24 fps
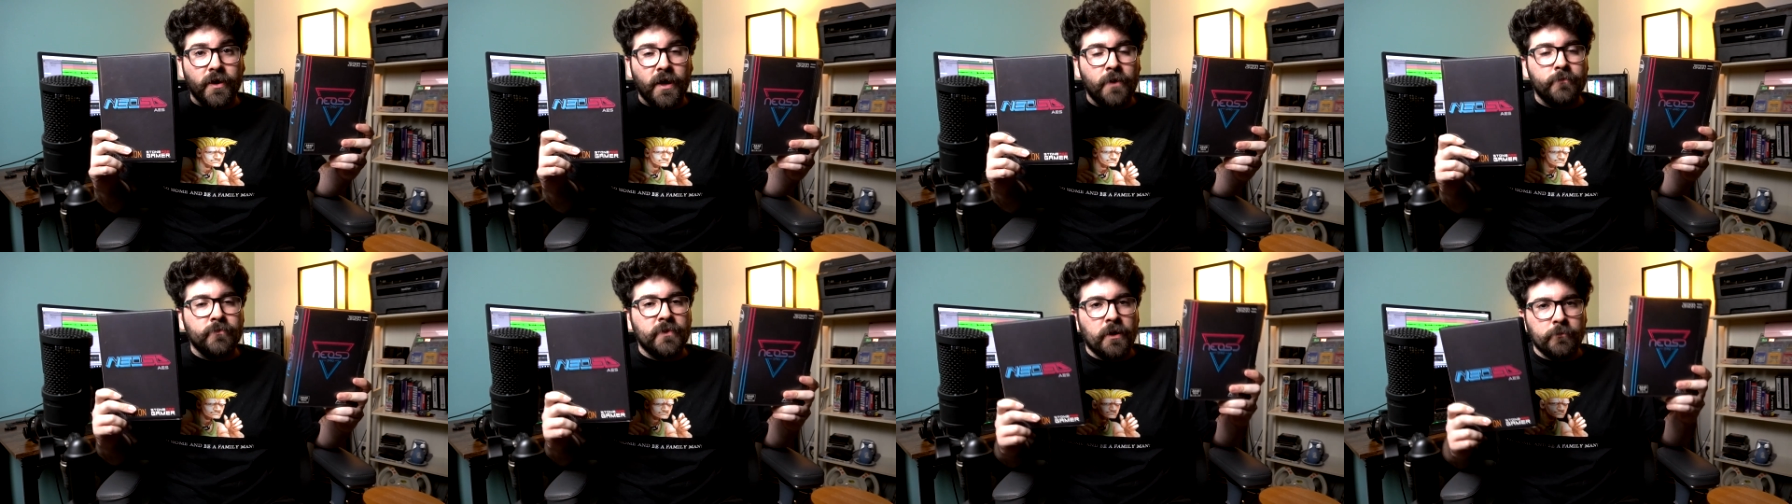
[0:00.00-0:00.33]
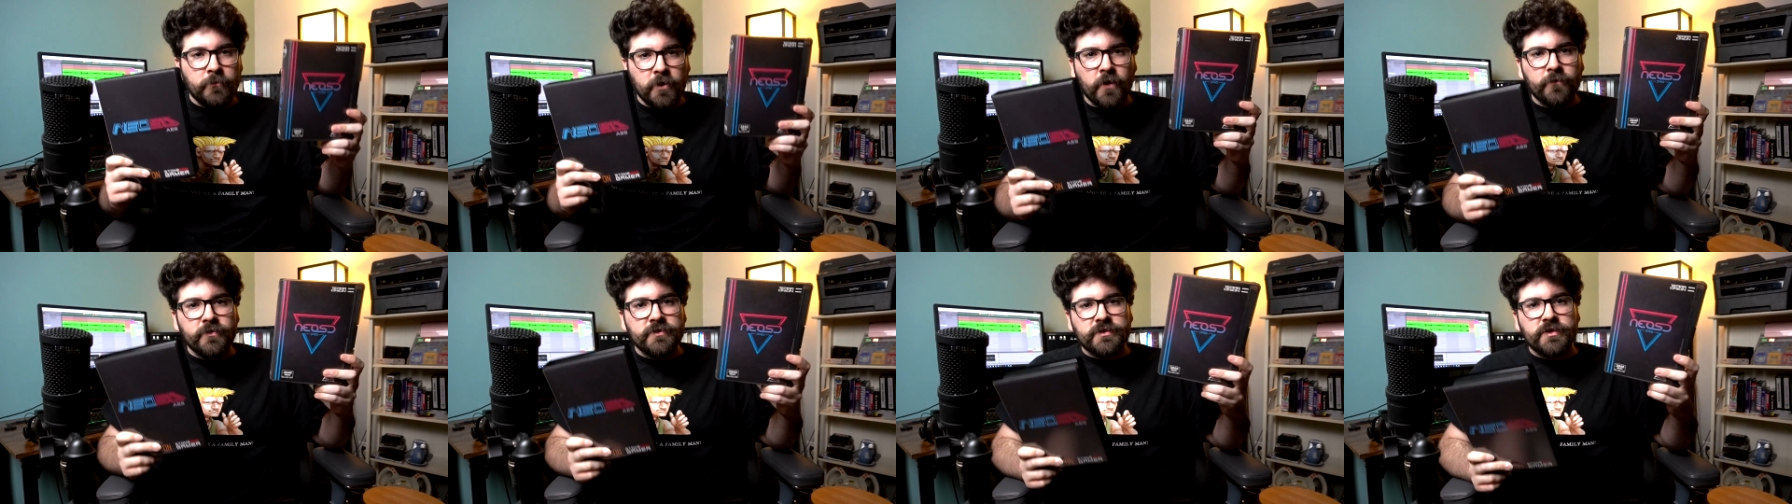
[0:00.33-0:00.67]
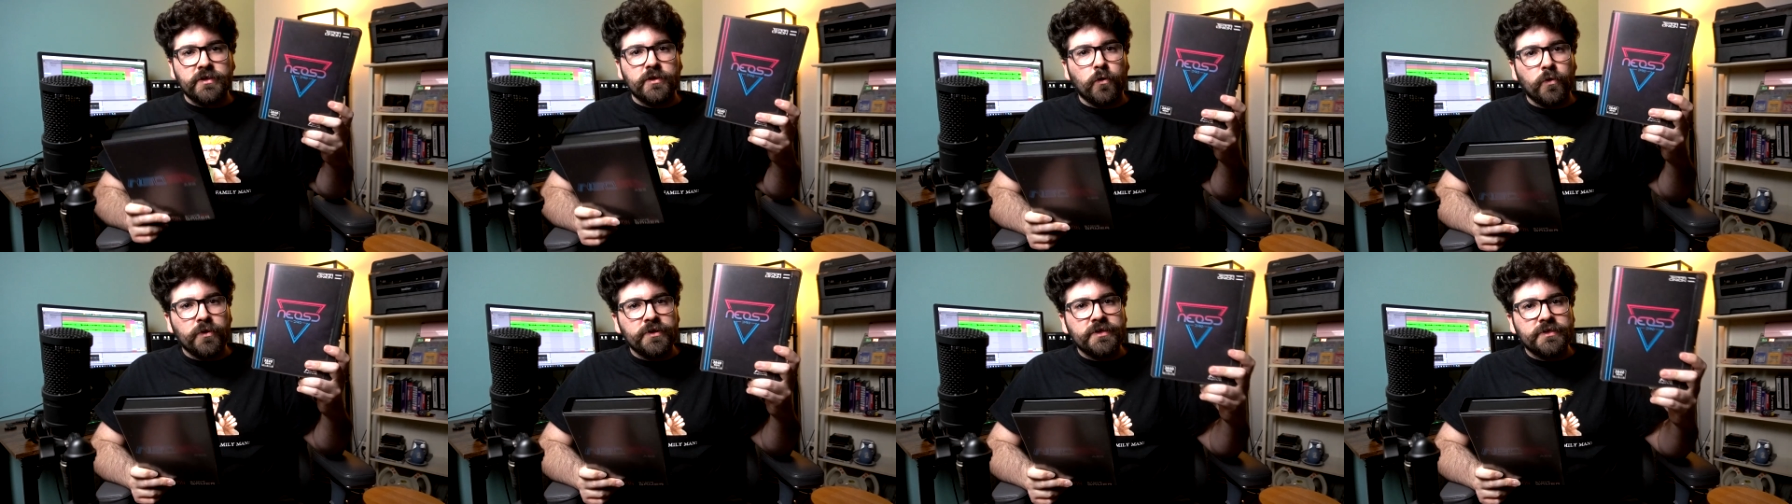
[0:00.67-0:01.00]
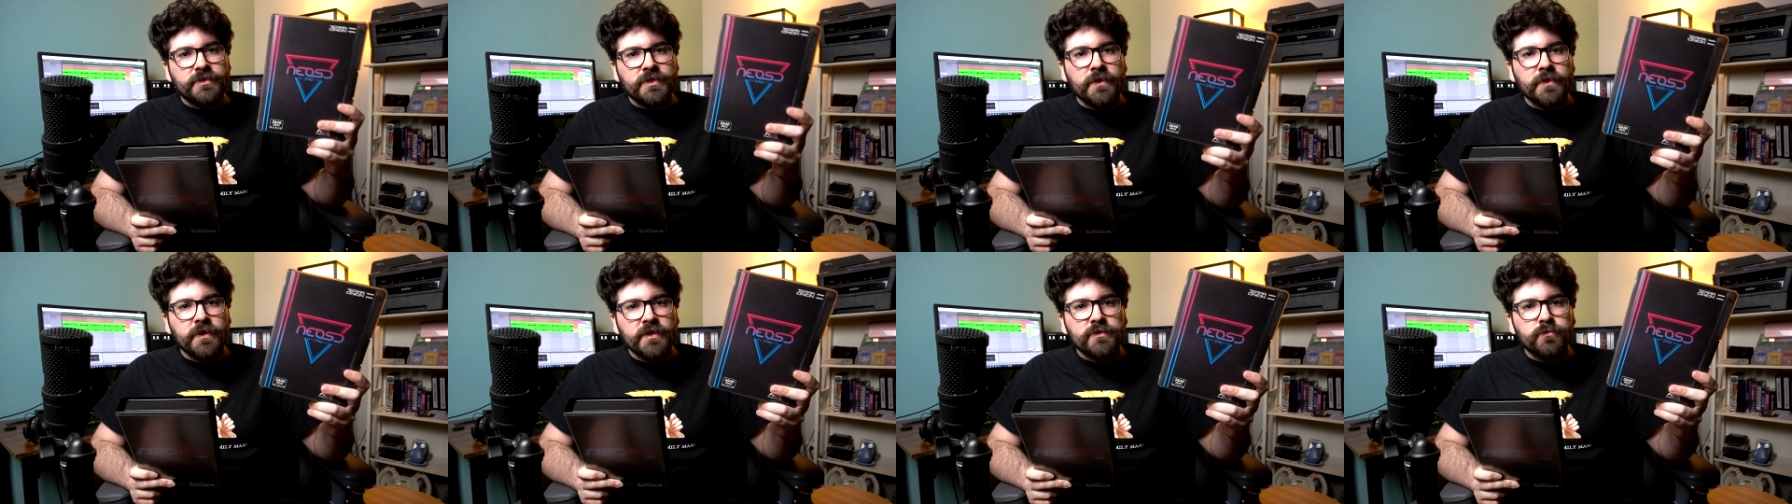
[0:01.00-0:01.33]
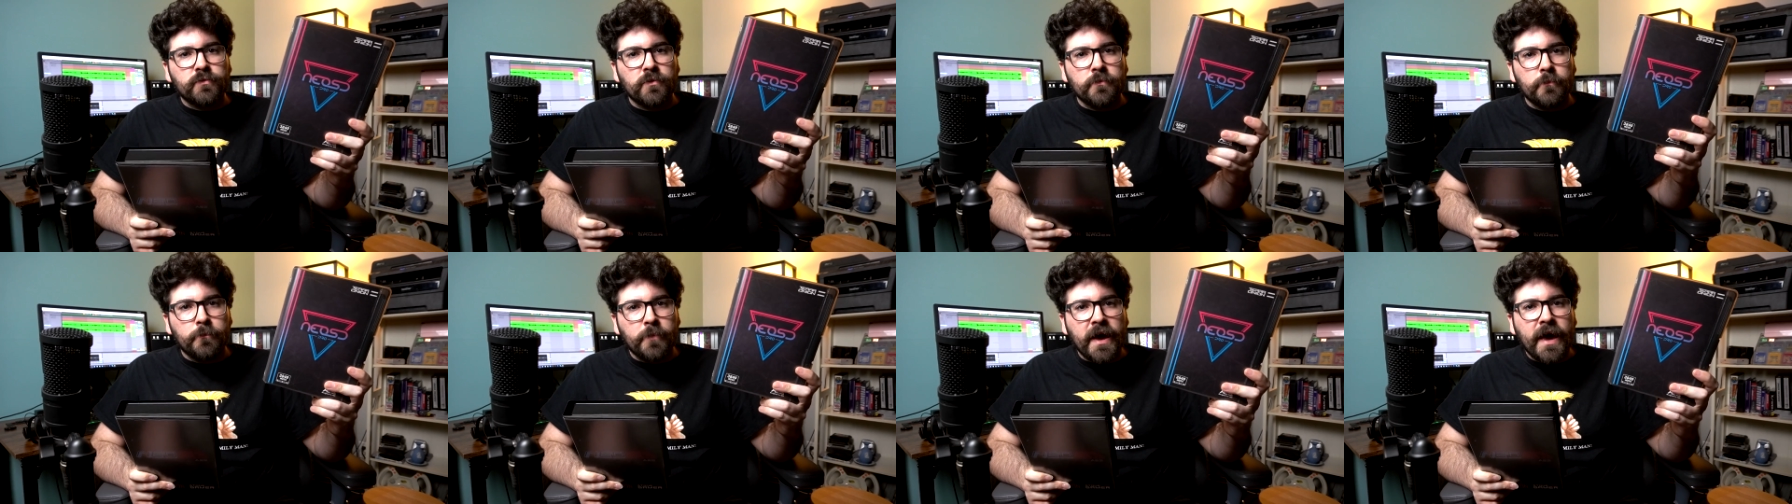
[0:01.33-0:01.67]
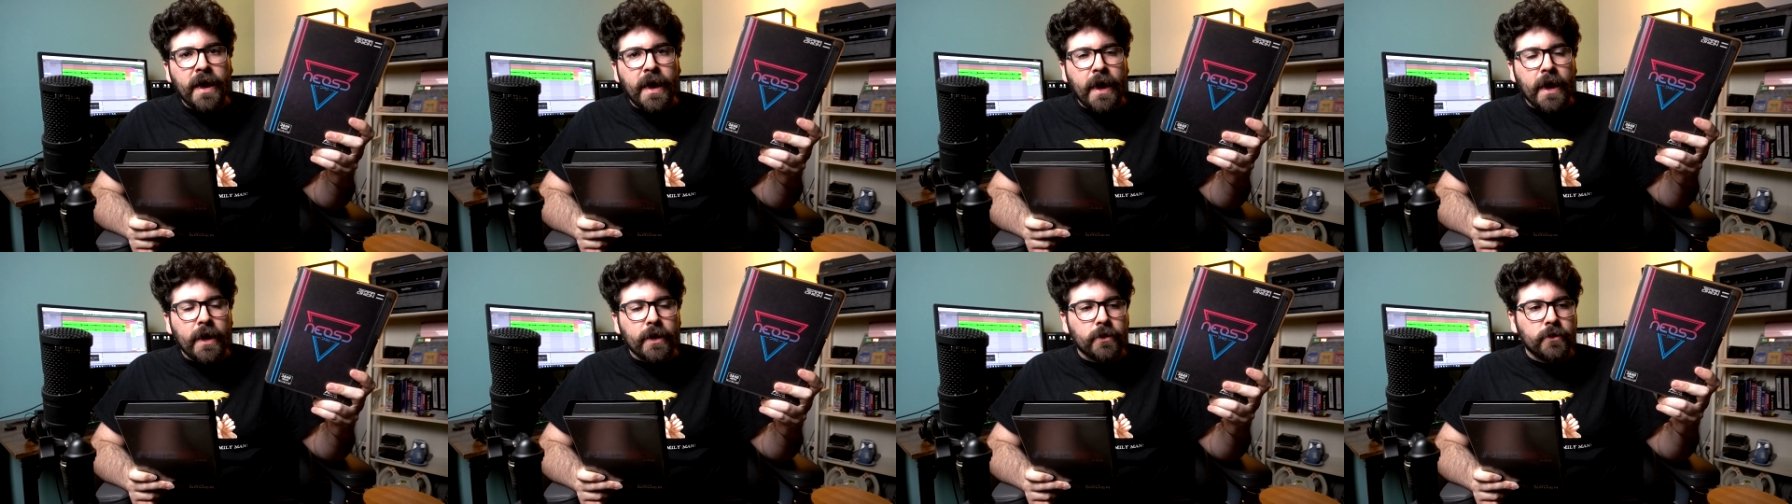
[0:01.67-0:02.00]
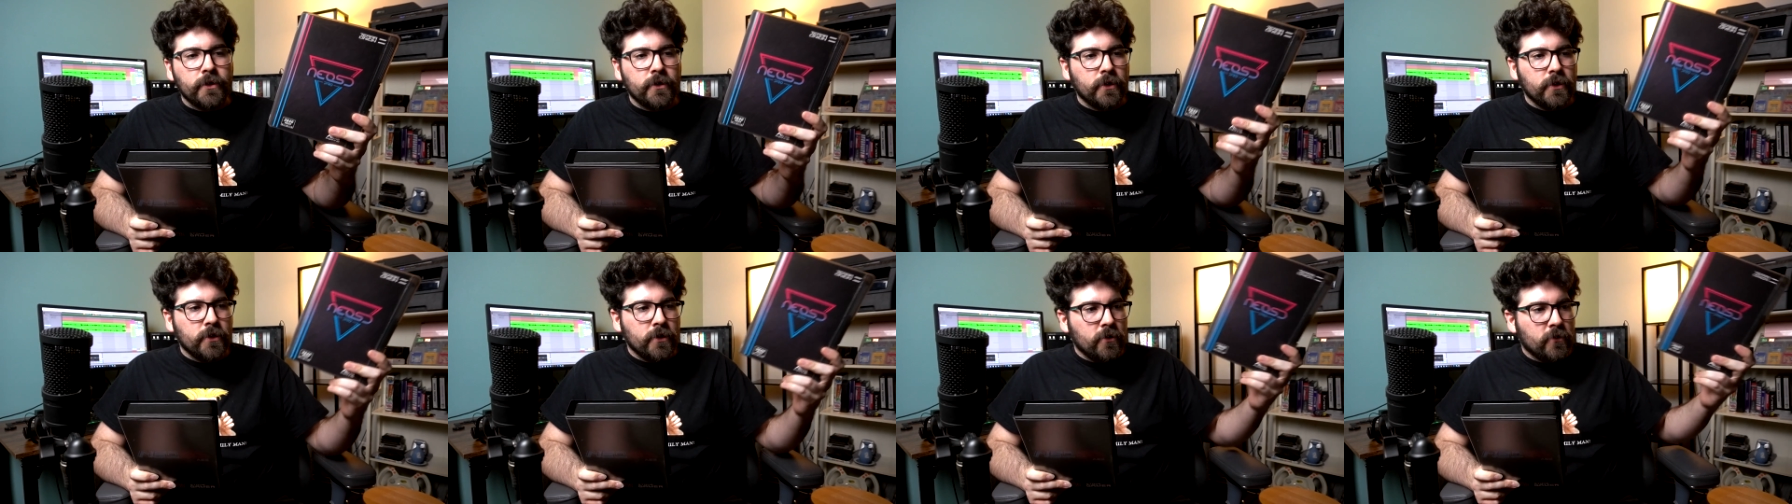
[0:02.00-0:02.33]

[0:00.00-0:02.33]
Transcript: I'm obviously going to send this one back